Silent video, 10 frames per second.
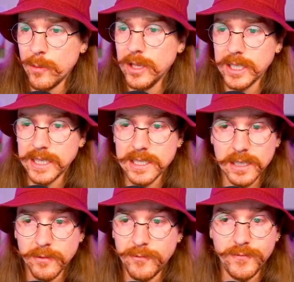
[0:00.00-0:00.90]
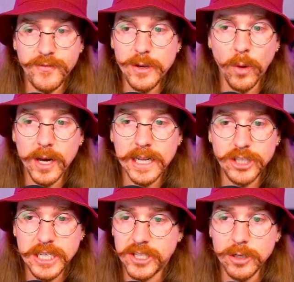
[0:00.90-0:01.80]
and we look at this V1 and
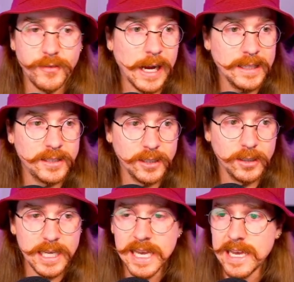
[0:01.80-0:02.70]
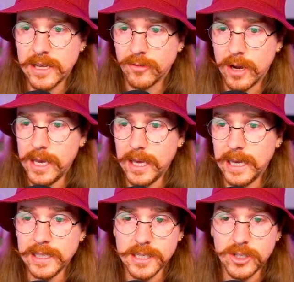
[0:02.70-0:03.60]
G2 fight until the end, right?
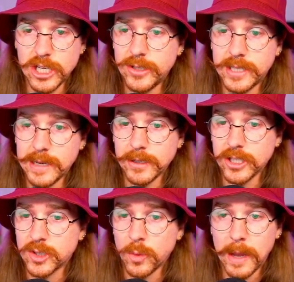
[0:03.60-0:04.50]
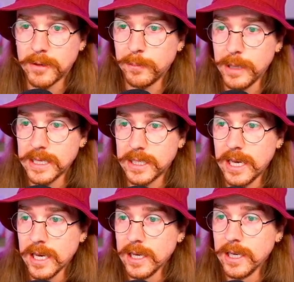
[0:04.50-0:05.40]
And this is a G2 team that just swept
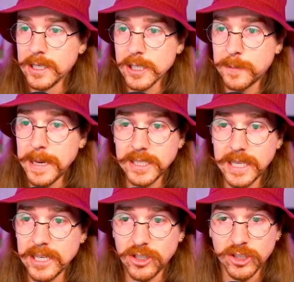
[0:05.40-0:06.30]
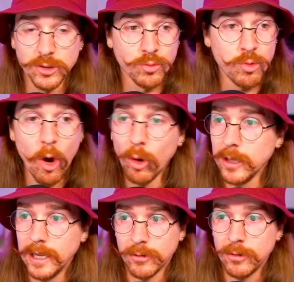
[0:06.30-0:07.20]
complexity. Space Station just
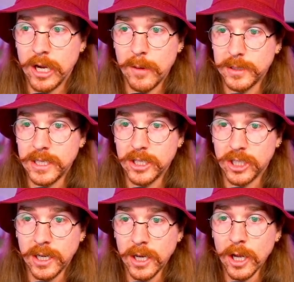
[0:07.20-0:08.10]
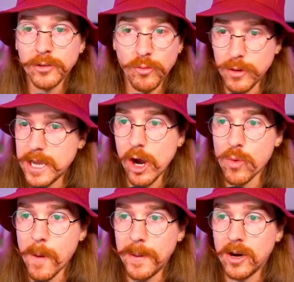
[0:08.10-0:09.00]
rolling through competition. 3 0
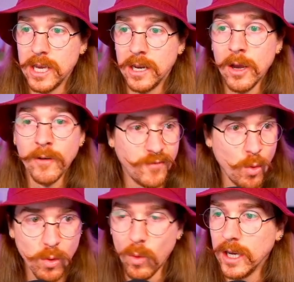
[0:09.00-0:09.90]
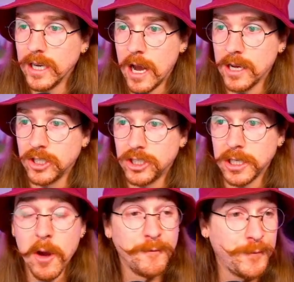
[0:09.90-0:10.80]
Rebellion, 4 1
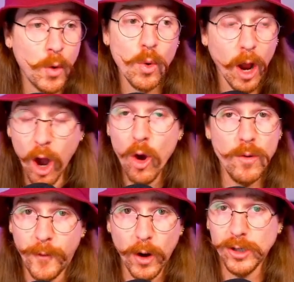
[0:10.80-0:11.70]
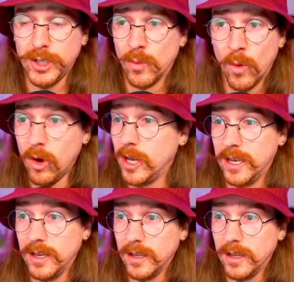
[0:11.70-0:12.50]
Oxygen, 4 0 version 1.